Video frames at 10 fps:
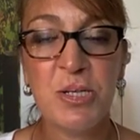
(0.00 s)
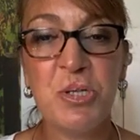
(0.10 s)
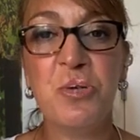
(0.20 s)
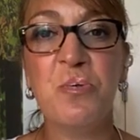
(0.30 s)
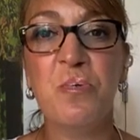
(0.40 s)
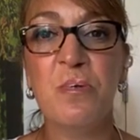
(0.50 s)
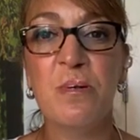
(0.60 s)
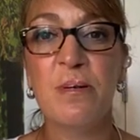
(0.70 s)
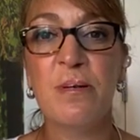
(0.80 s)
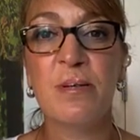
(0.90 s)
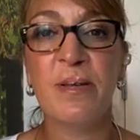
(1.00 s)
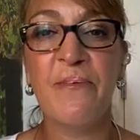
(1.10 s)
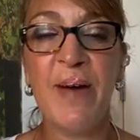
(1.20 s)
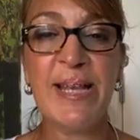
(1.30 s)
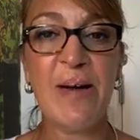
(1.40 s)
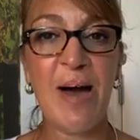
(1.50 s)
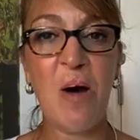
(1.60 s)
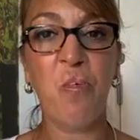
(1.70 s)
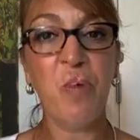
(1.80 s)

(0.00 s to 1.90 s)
to to find out how